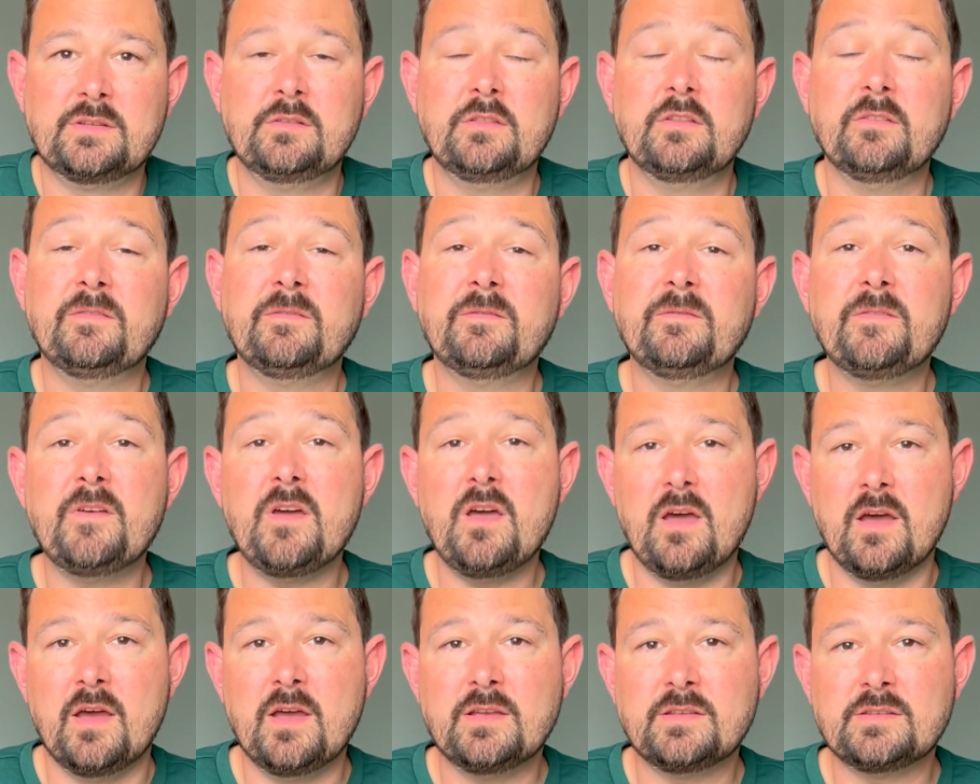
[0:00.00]
The
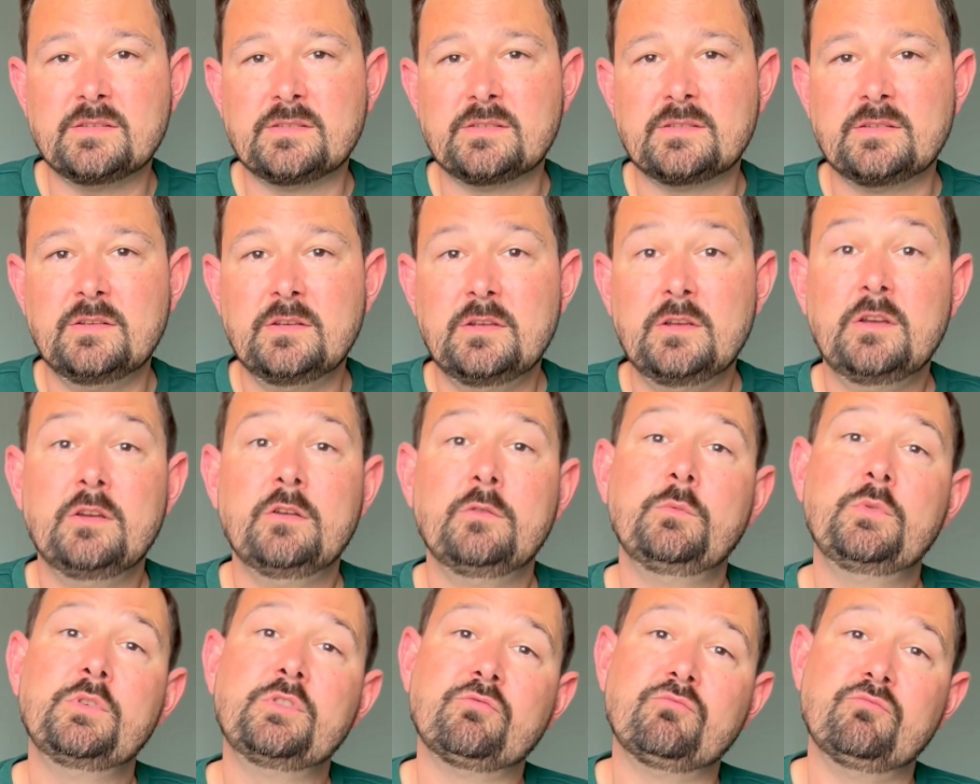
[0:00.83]
first
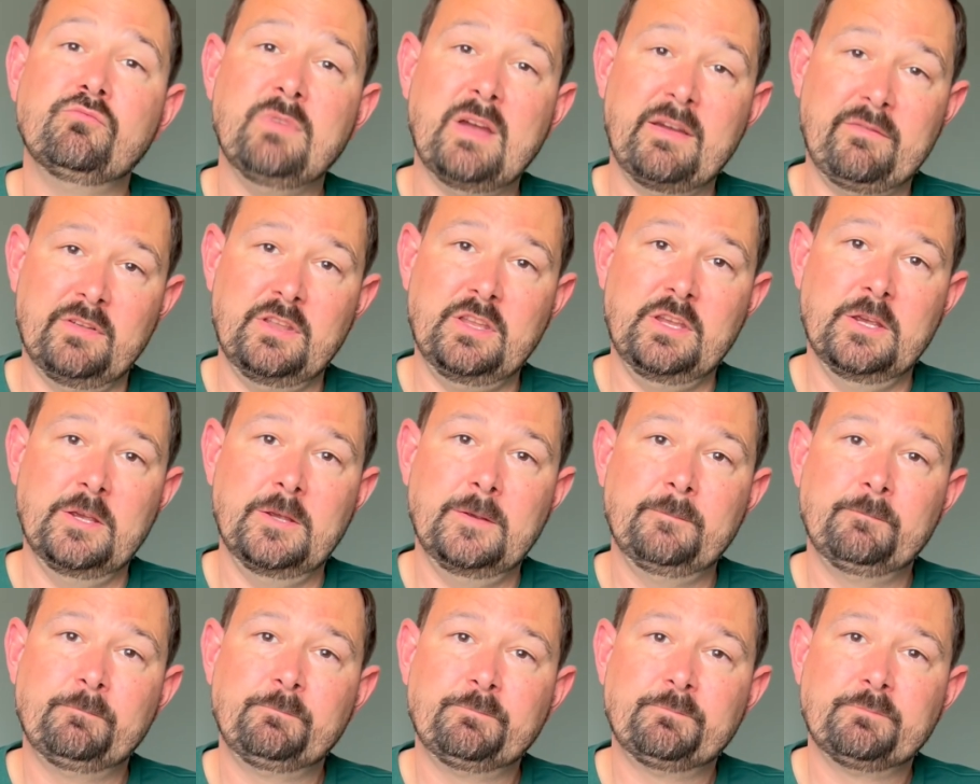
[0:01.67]
was revenue.
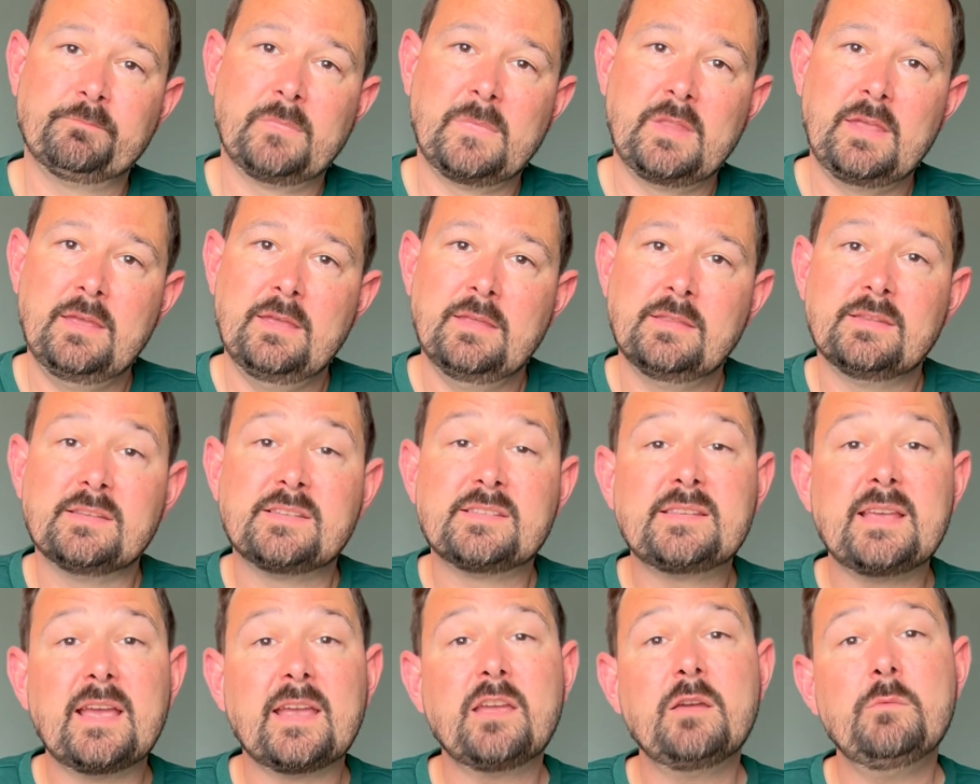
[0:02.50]
The
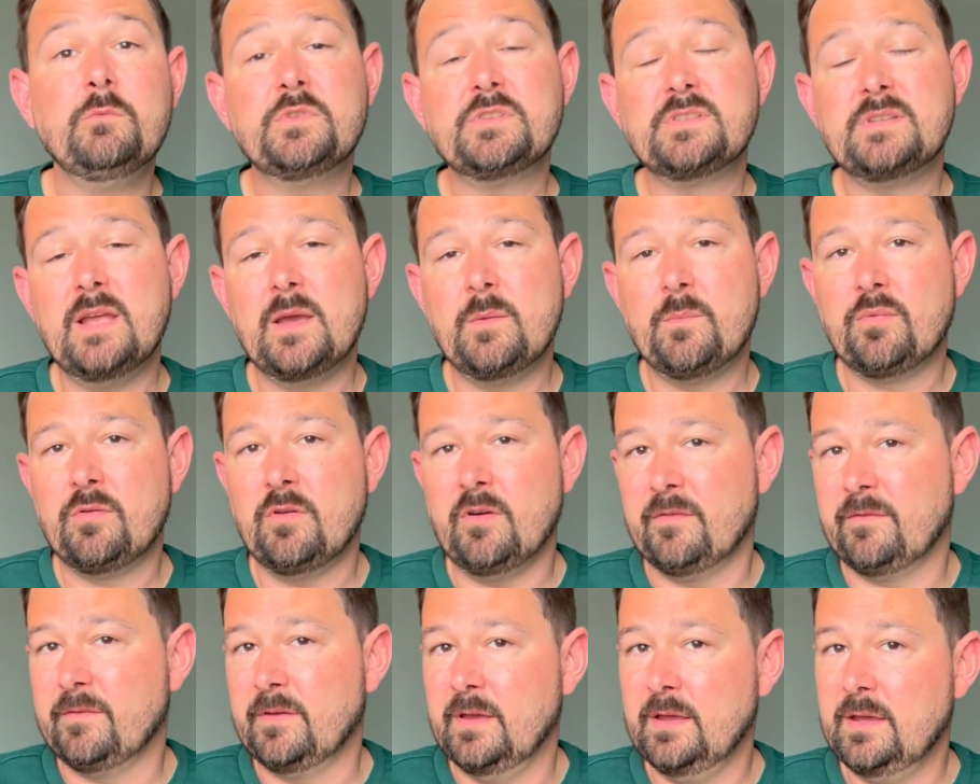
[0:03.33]
second was net
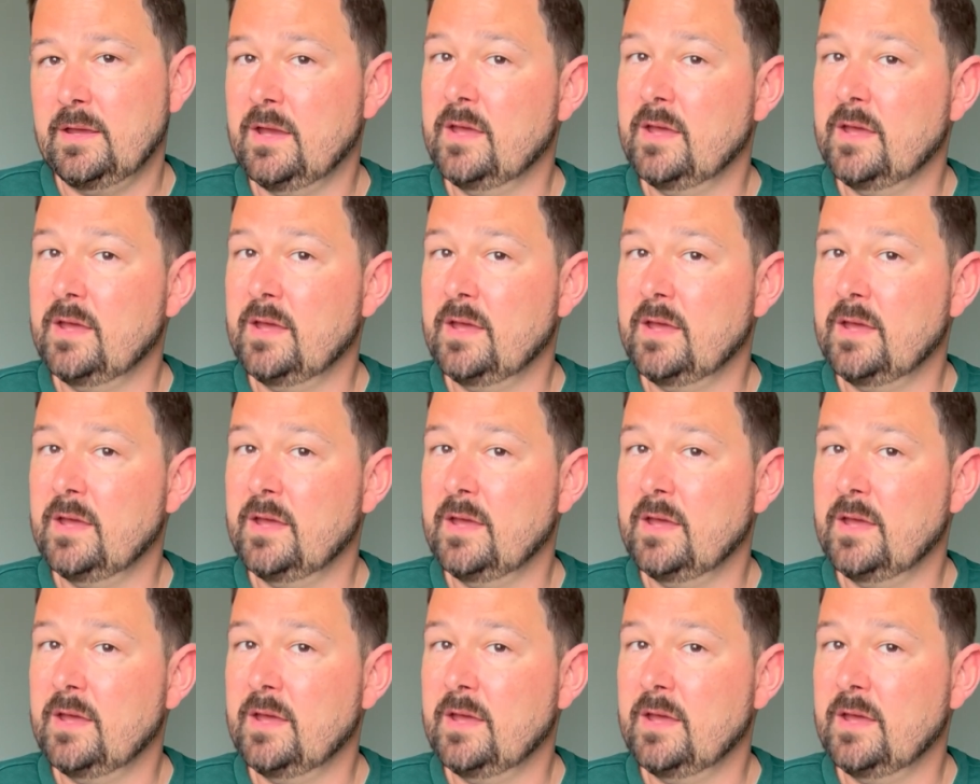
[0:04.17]
profit.